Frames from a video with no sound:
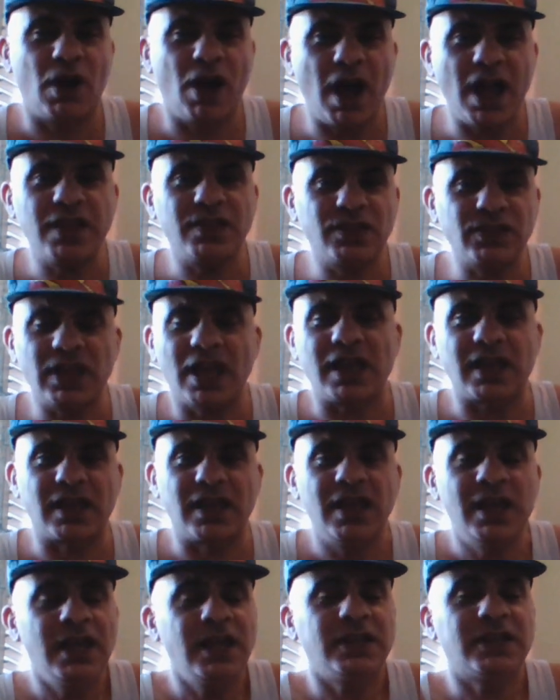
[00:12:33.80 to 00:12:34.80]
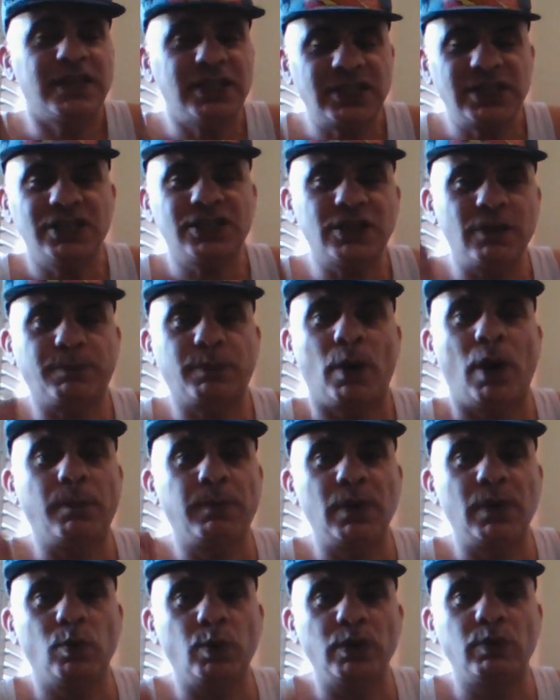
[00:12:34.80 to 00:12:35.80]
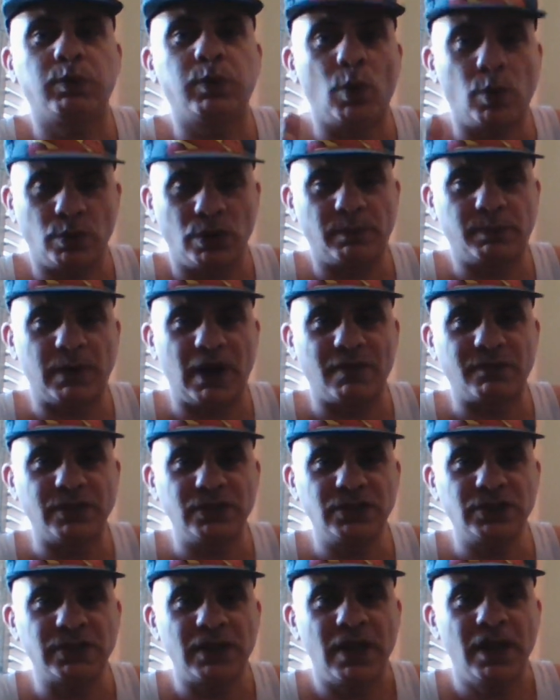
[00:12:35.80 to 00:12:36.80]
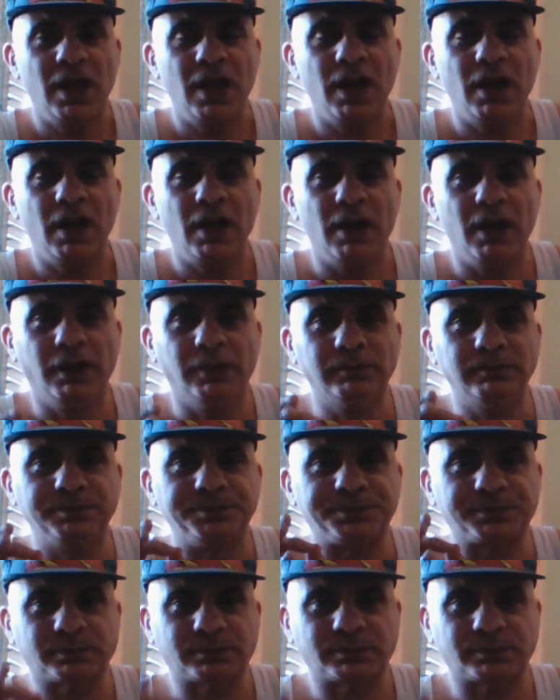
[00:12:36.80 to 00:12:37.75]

I think this is the problem with Warner Brothers. I